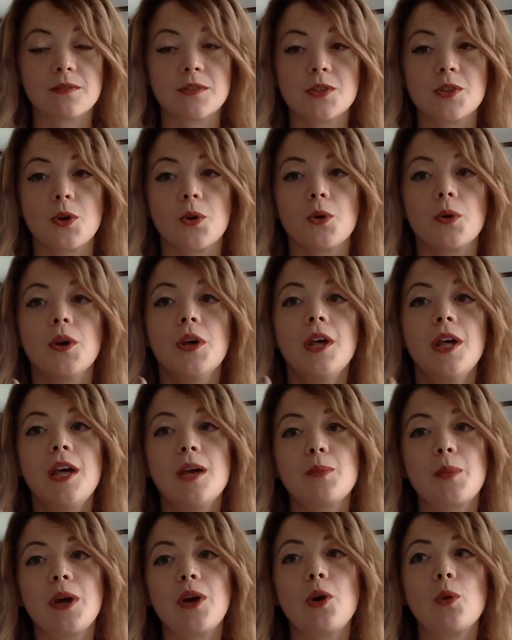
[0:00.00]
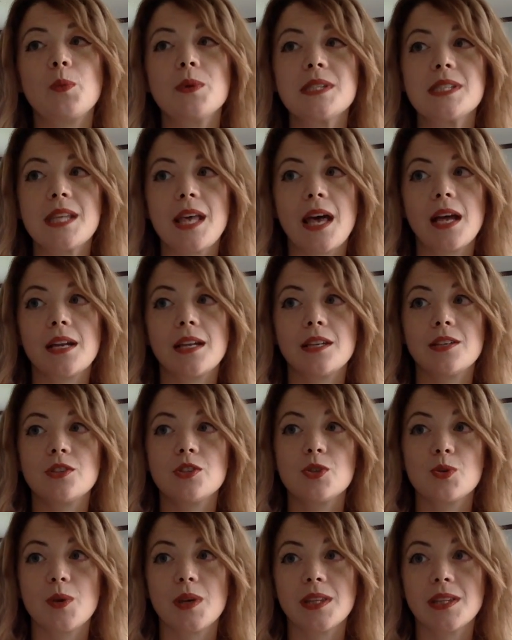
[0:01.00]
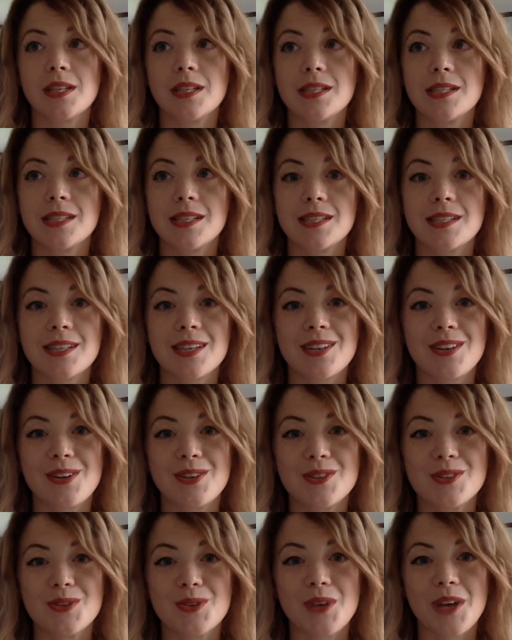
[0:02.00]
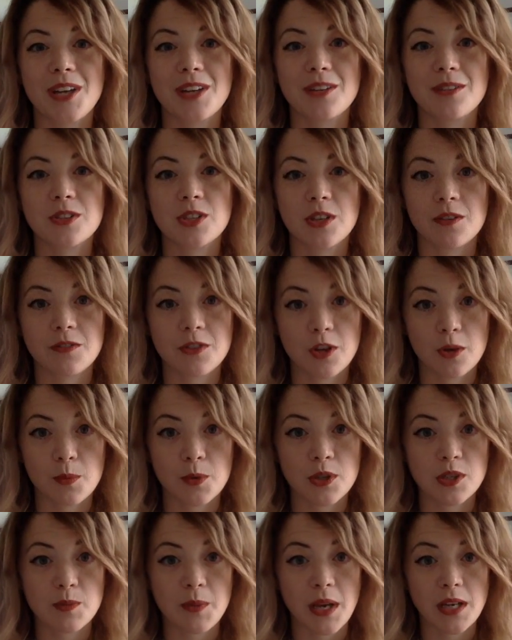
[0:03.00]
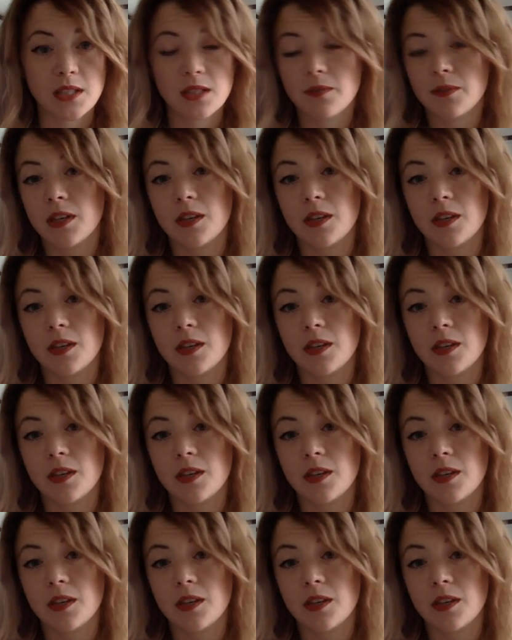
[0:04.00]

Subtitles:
So my hope is that in doing this, this can also kind of shift your perspective,